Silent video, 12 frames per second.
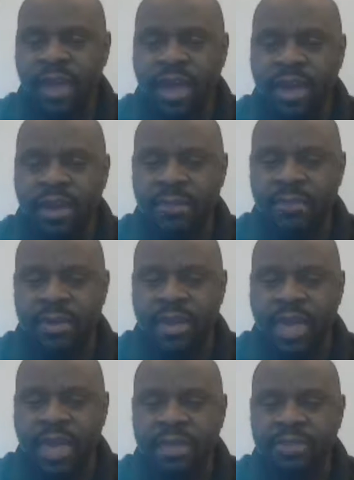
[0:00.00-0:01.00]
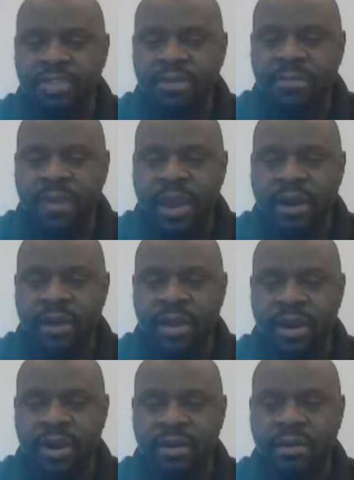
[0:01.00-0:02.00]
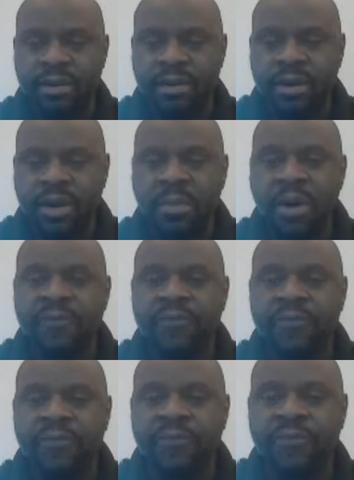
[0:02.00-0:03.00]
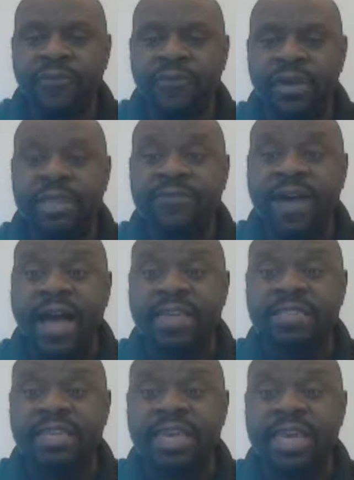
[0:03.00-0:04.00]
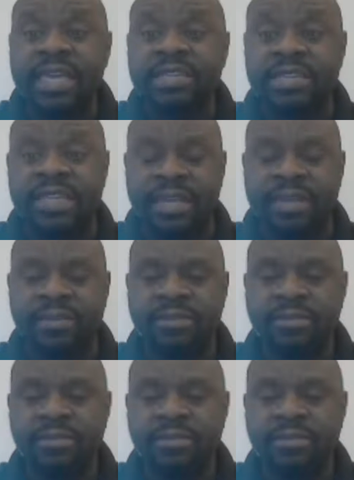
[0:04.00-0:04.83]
And planned to marry her, but friends advised against it.